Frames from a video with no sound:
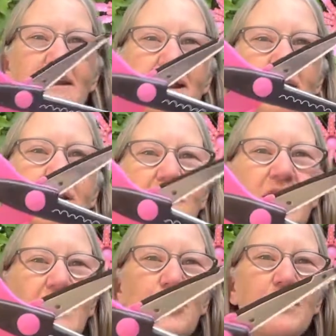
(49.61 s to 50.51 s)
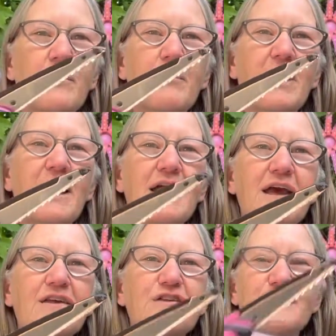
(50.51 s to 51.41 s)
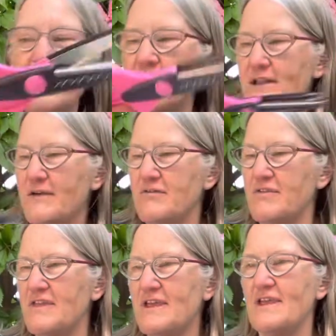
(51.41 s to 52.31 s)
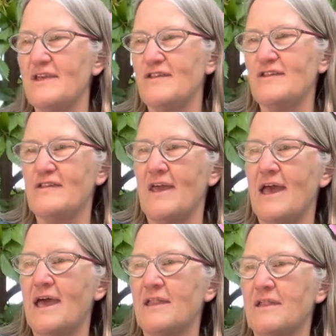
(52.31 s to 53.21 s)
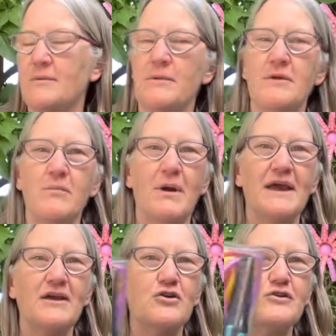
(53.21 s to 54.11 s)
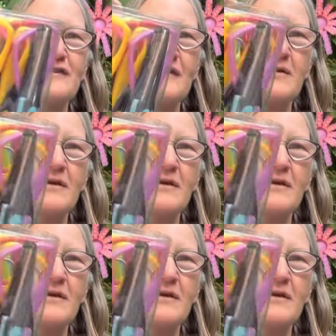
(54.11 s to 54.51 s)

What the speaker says: And you can buy a set of these at Michael's.